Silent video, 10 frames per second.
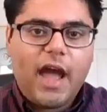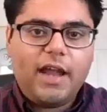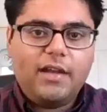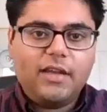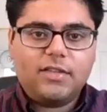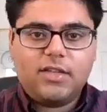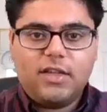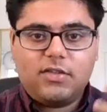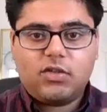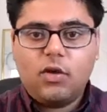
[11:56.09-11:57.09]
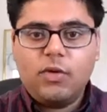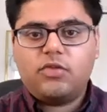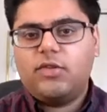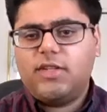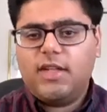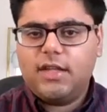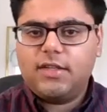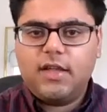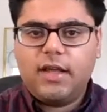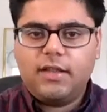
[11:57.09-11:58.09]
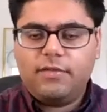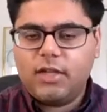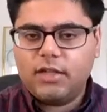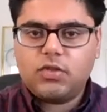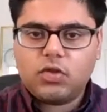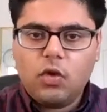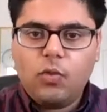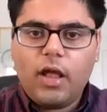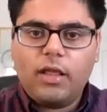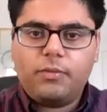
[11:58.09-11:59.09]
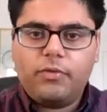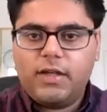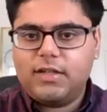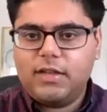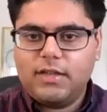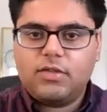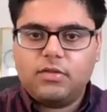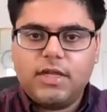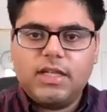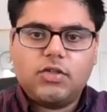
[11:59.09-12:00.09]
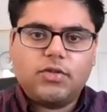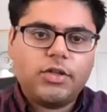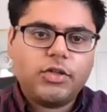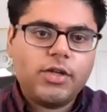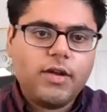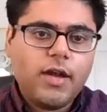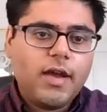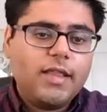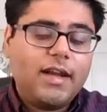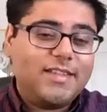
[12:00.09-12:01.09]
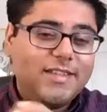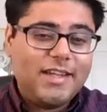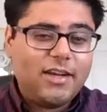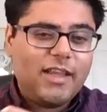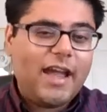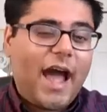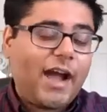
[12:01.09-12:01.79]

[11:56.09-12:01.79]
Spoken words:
And it's so interesting, and they've done so well at predicting this 3D structure that it's nearly